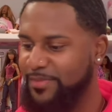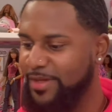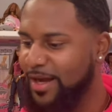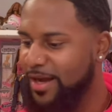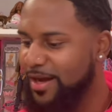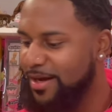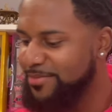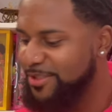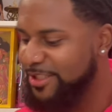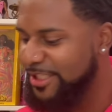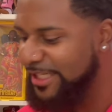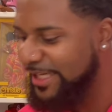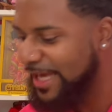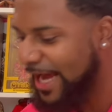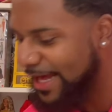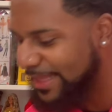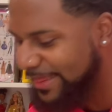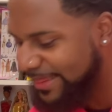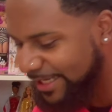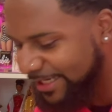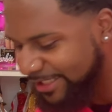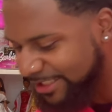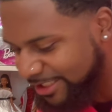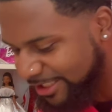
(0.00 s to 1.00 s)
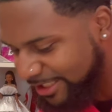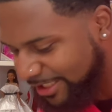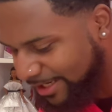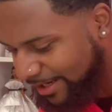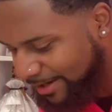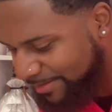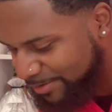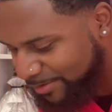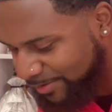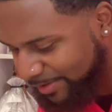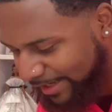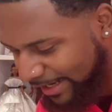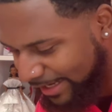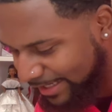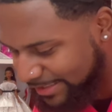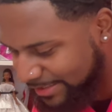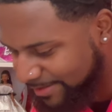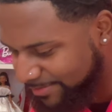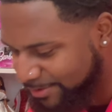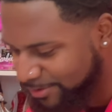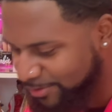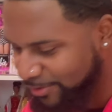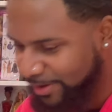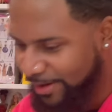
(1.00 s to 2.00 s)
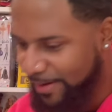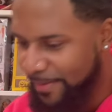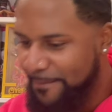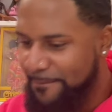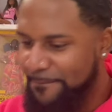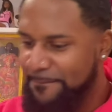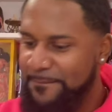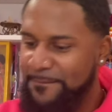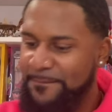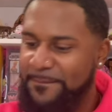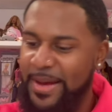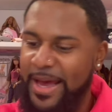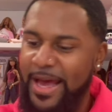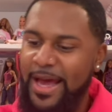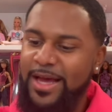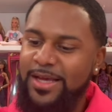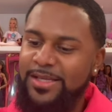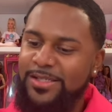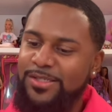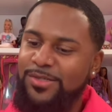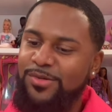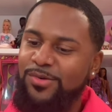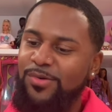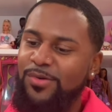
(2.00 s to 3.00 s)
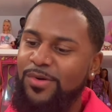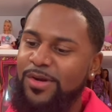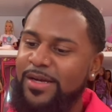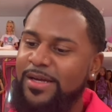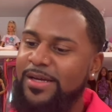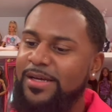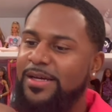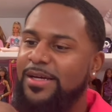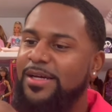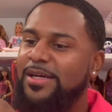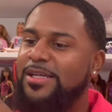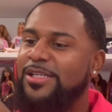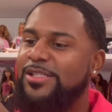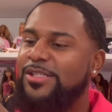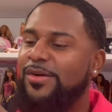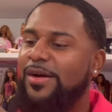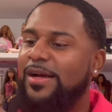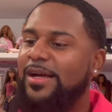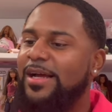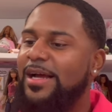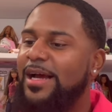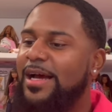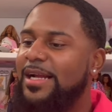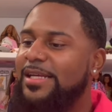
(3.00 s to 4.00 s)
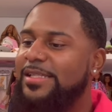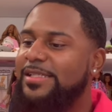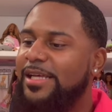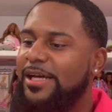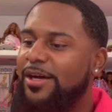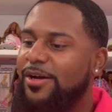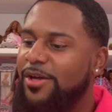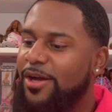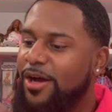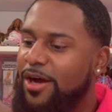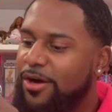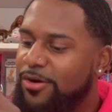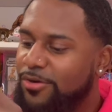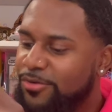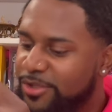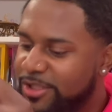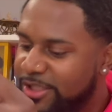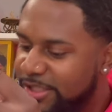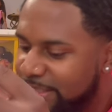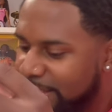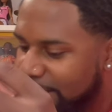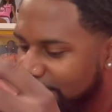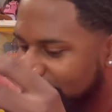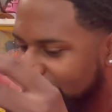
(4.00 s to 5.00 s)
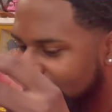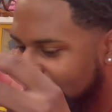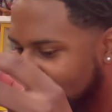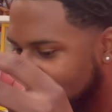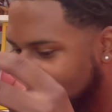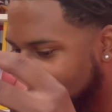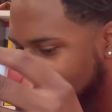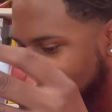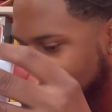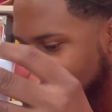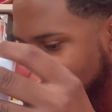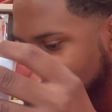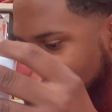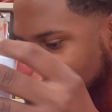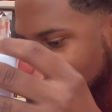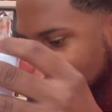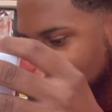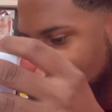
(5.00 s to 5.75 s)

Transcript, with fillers: Um, she I think she comes with like some sort of backstory, so I can kind of tell y'all who she's about.